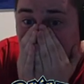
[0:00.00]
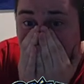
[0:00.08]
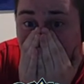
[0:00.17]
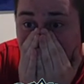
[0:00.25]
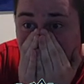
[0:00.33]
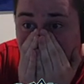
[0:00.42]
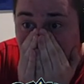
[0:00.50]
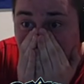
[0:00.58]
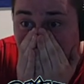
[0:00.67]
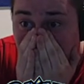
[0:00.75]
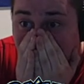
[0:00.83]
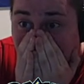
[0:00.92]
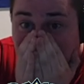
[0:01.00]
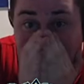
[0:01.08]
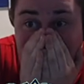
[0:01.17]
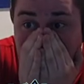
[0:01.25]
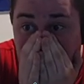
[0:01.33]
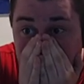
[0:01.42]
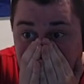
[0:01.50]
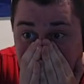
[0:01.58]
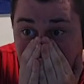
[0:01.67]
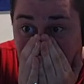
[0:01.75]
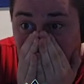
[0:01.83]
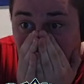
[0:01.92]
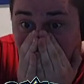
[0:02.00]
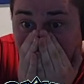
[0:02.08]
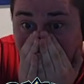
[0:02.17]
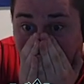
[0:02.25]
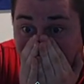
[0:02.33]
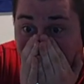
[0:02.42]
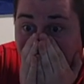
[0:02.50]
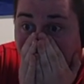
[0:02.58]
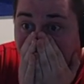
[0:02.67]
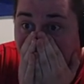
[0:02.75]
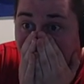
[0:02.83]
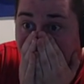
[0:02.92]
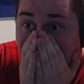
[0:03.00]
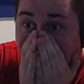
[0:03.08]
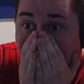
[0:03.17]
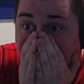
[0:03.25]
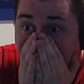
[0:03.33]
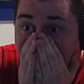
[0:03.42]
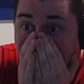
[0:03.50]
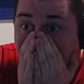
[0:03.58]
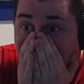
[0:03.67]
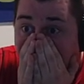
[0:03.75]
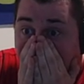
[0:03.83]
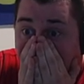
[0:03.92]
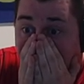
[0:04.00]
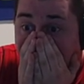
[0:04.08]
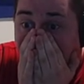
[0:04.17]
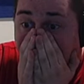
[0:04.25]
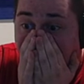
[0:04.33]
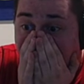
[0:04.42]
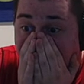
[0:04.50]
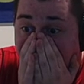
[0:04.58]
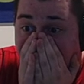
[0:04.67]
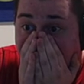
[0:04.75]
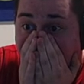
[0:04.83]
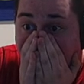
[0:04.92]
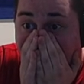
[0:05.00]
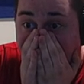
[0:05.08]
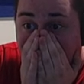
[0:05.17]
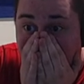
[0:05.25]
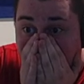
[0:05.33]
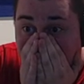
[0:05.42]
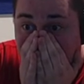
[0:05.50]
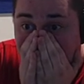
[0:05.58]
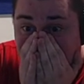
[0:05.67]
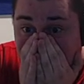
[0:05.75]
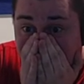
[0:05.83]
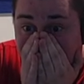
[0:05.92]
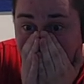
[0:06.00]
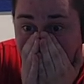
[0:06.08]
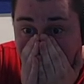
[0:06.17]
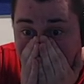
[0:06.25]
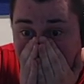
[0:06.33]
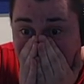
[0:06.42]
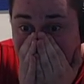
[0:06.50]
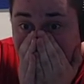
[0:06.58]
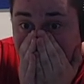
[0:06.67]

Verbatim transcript: not control it! There was no way! Oh my